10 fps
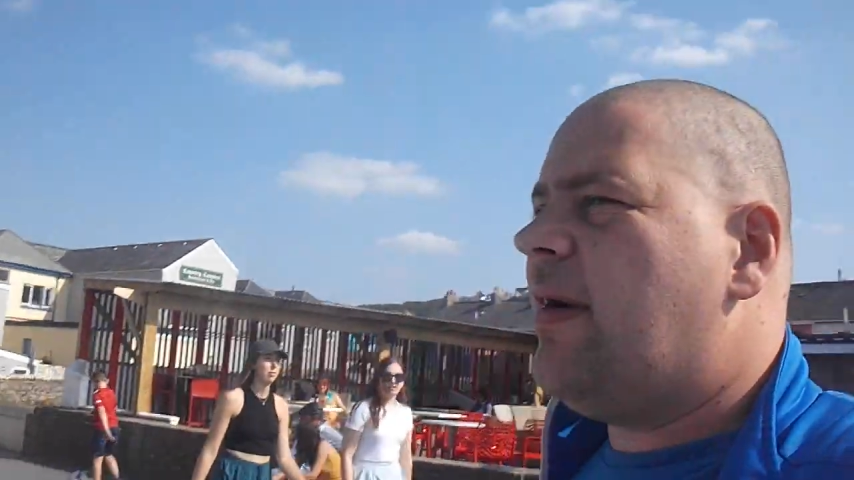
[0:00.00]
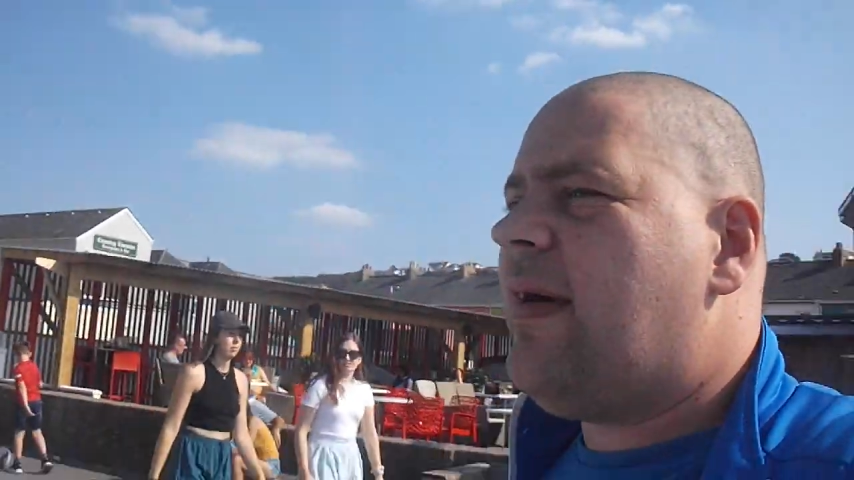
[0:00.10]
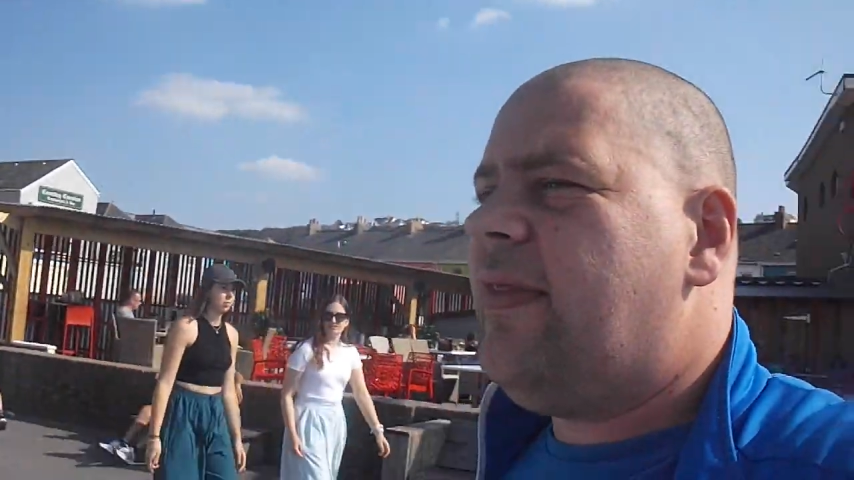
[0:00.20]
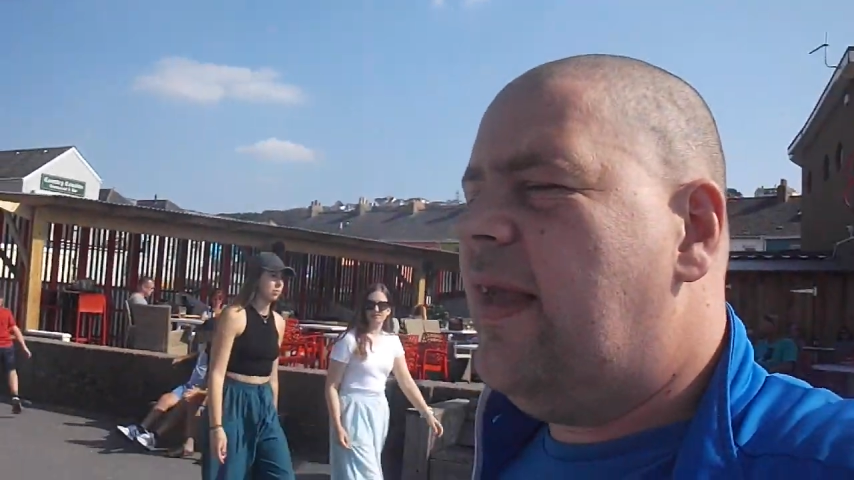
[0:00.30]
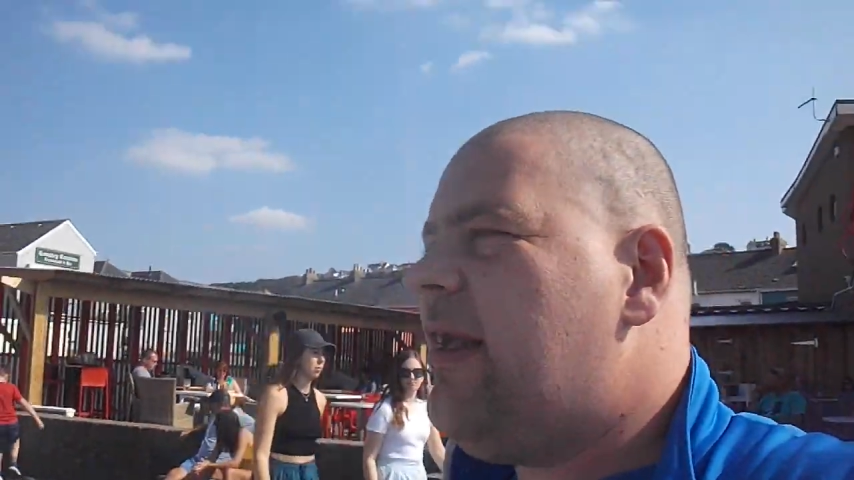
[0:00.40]

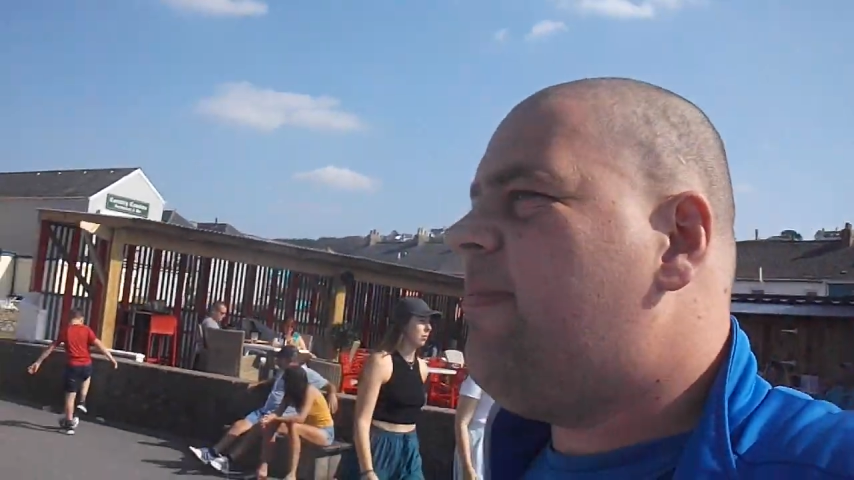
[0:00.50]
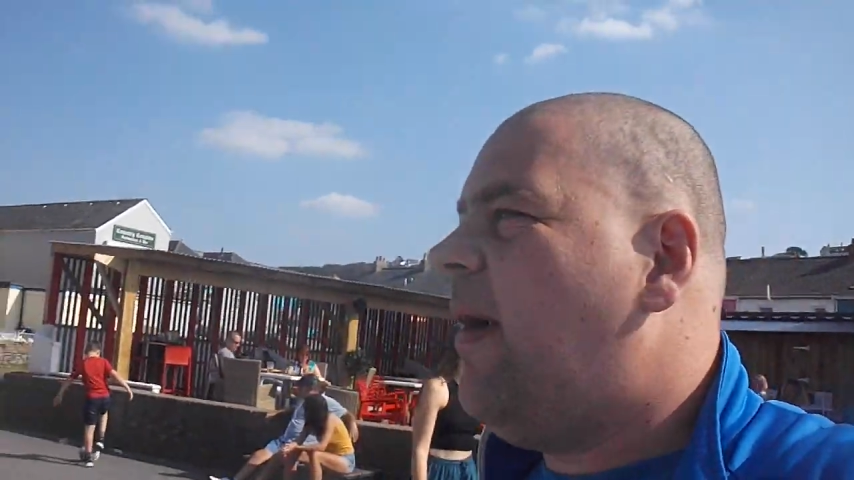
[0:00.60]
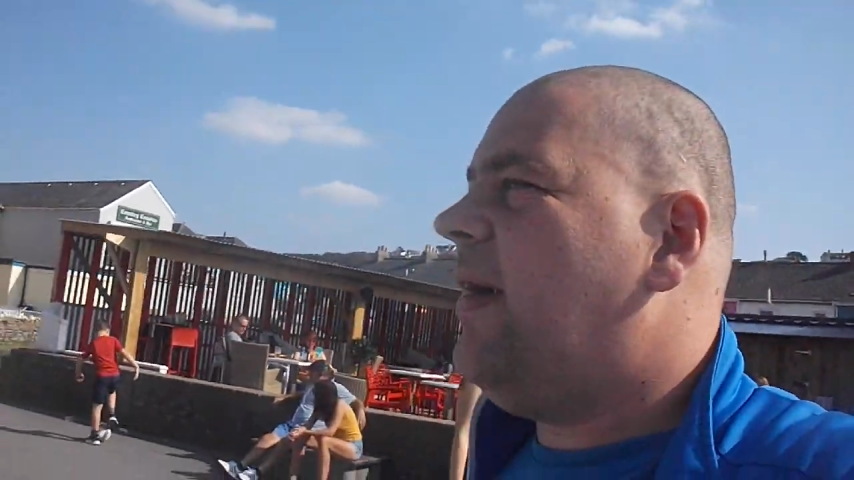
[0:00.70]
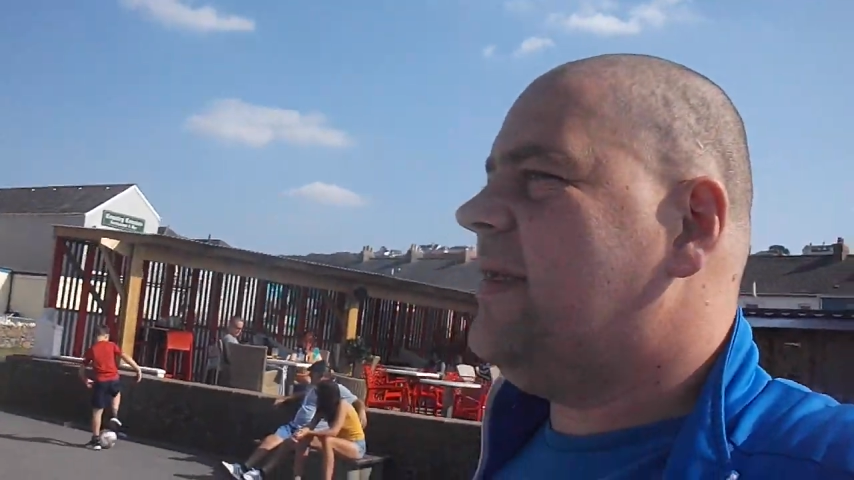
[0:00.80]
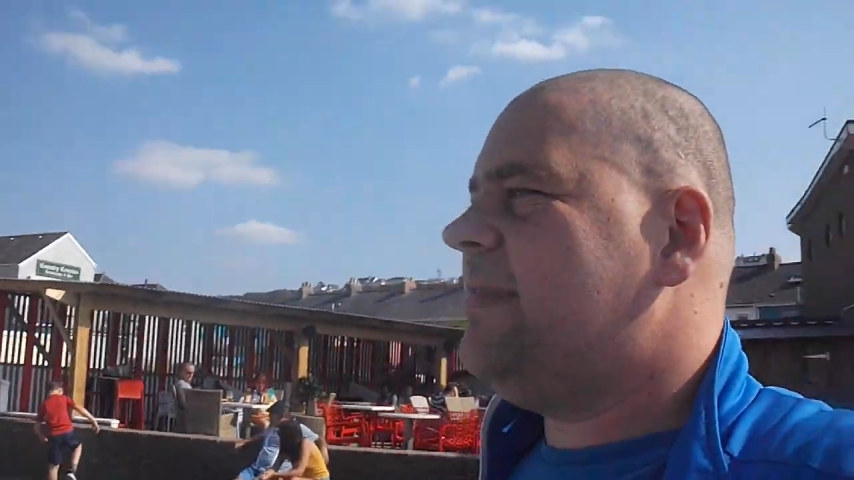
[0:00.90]
around these
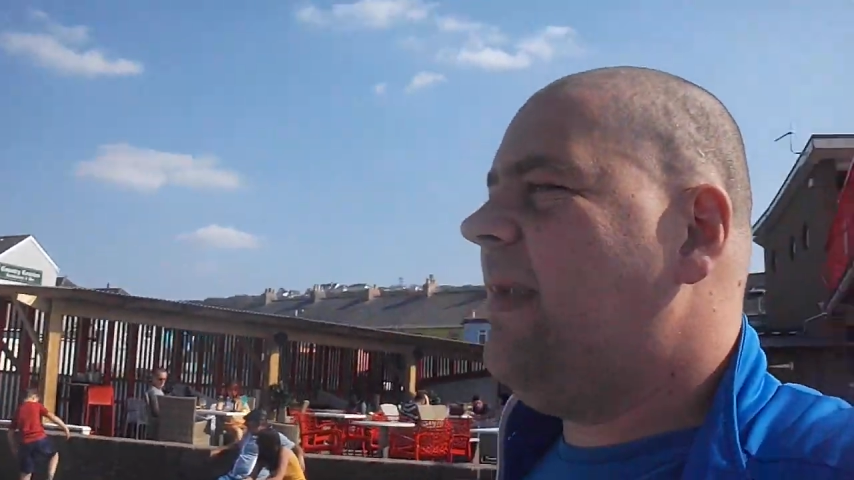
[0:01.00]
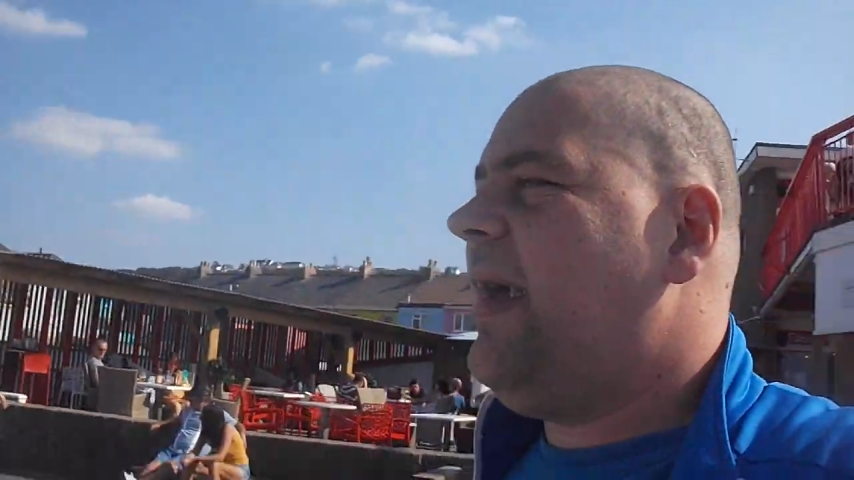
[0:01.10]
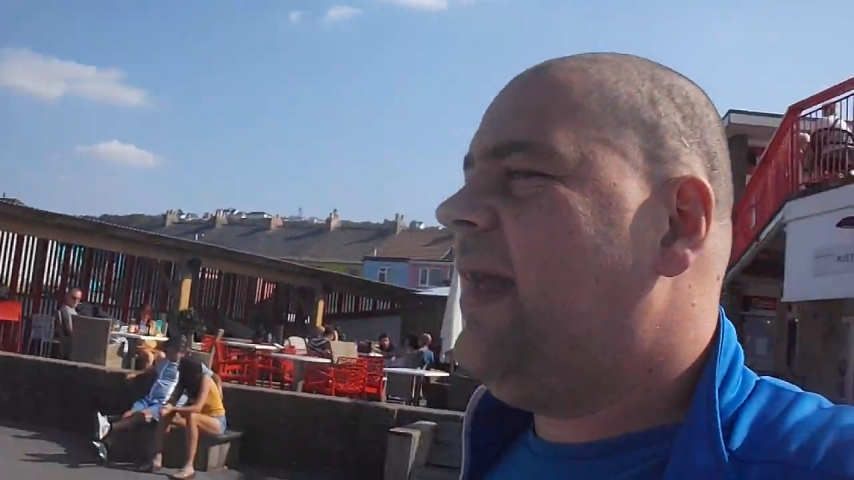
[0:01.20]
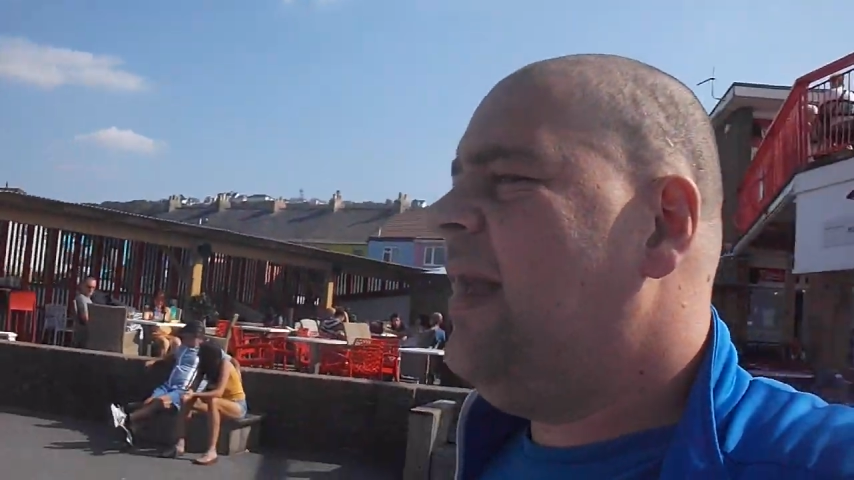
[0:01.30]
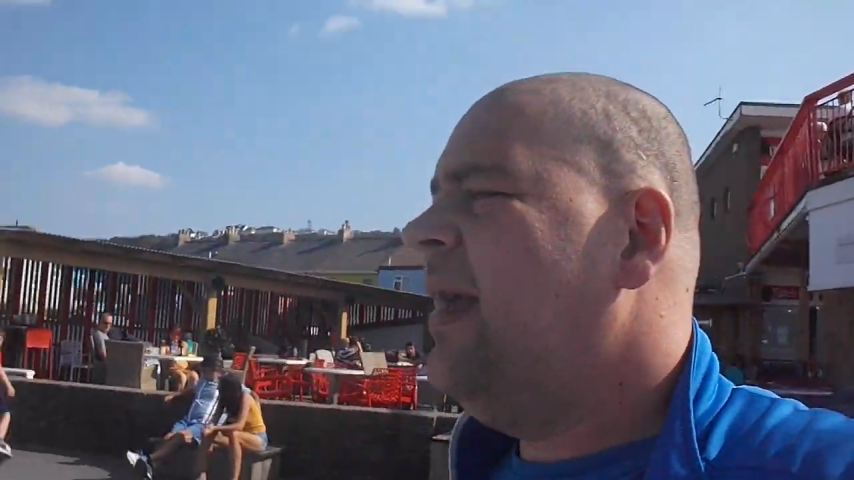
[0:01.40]
parts, mate.